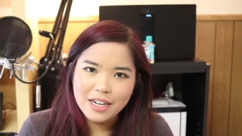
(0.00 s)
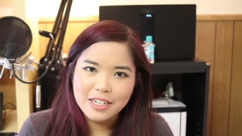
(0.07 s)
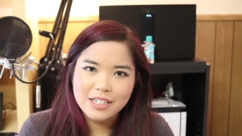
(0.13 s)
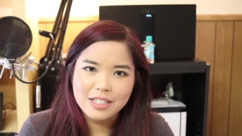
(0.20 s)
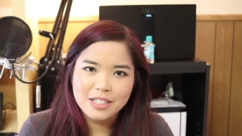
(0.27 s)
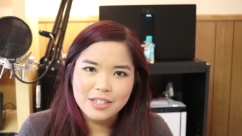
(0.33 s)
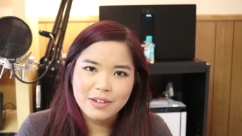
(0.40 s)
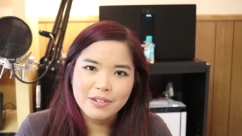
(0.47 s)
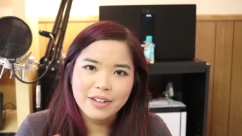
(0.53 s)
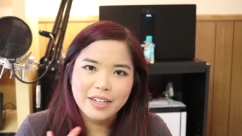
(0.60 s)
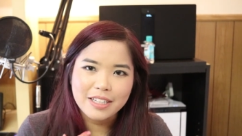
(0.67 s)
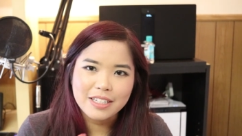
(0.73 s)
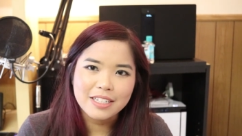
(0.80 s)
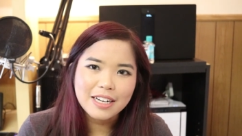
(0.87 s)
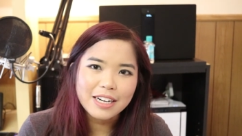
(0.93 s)
I just don't
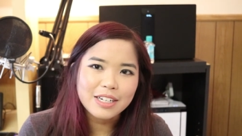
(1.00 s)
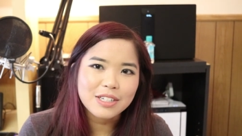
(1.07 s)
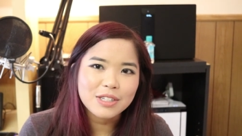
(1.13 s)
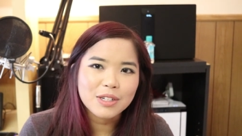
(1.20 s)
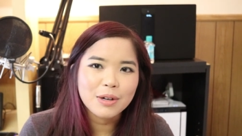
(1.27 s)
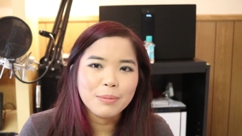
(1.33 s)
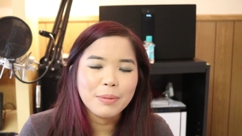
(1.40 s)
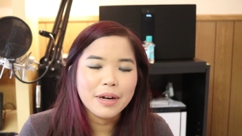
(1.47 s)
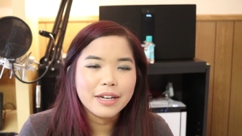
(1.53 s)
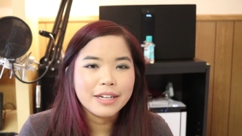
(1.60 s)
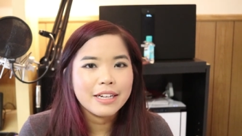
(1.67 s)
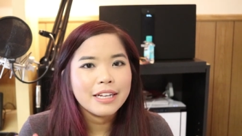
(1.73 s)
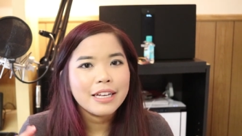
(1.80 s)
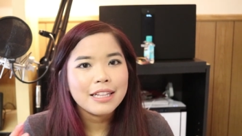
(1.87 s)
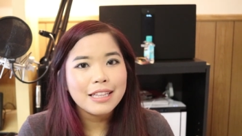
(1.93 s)
like the texture, but
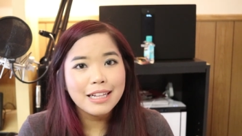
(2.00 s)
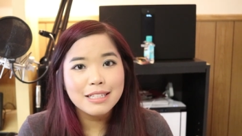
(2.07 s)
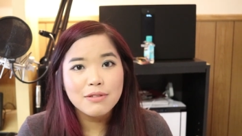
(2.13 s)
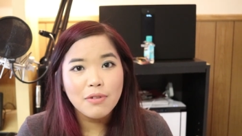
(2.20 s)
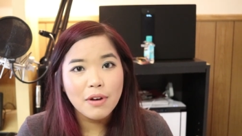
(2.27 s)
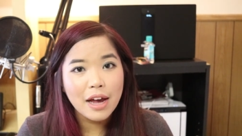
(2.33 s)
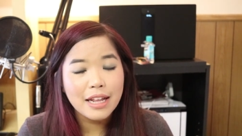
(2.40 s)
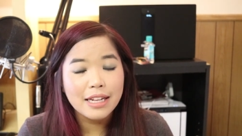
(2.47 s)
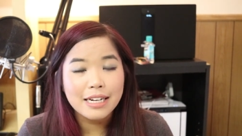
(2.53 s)
that's fine.